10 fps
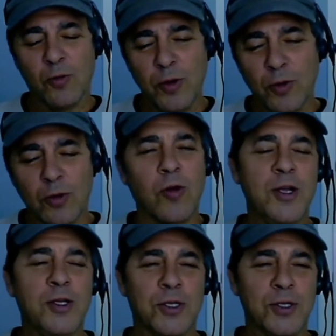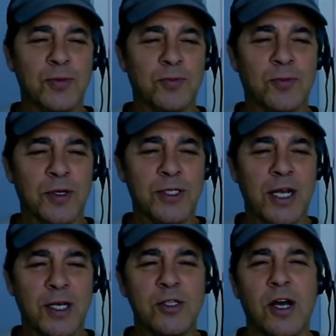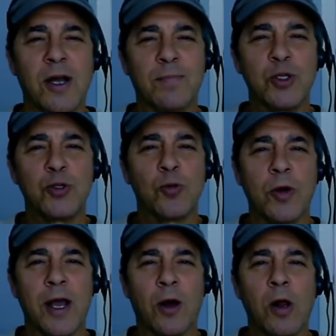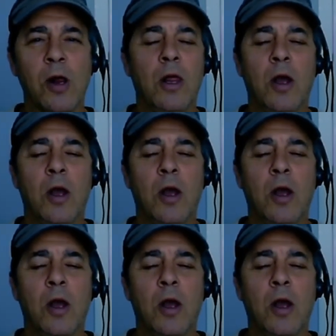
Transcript: a real crisis where it takes time to sort out